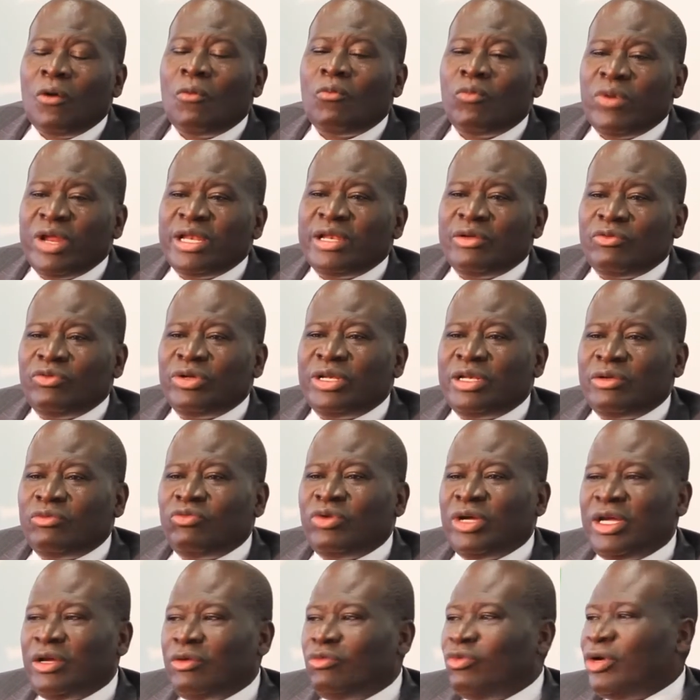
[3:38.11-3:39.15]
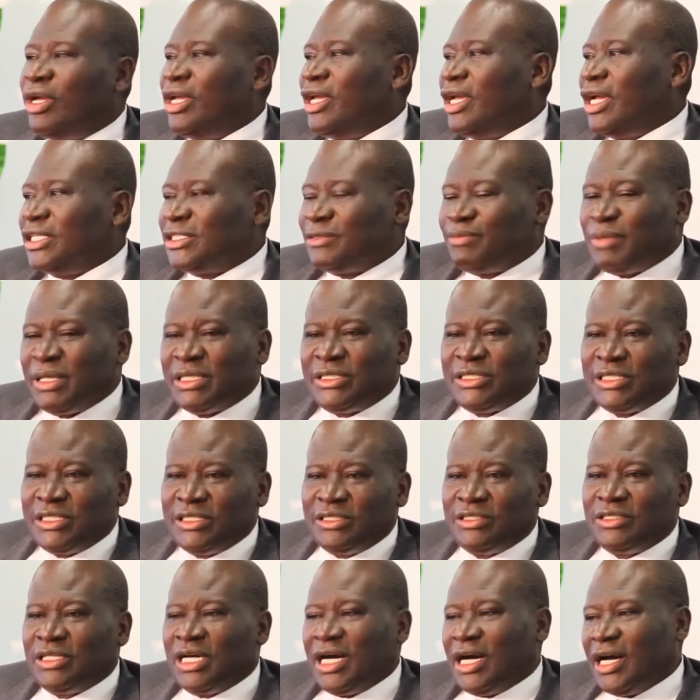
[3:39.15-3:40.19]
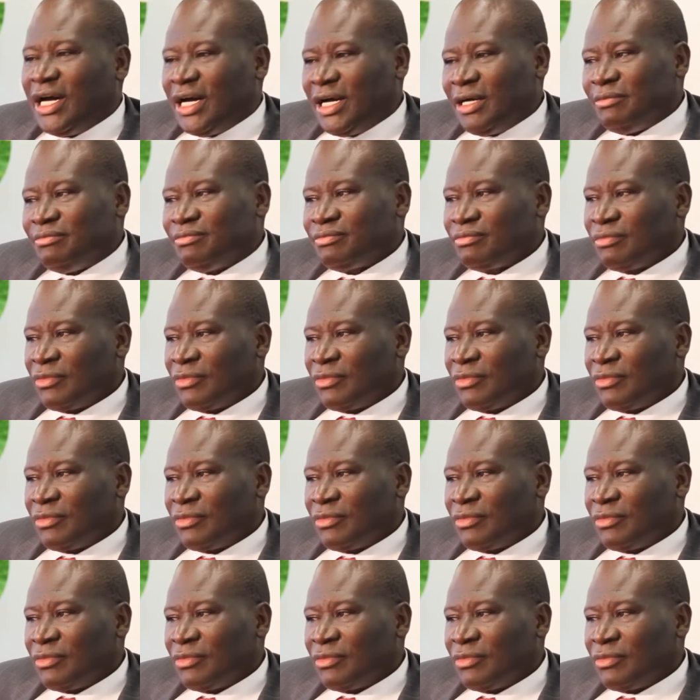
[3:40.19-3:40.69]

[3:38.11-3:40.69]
We expecting...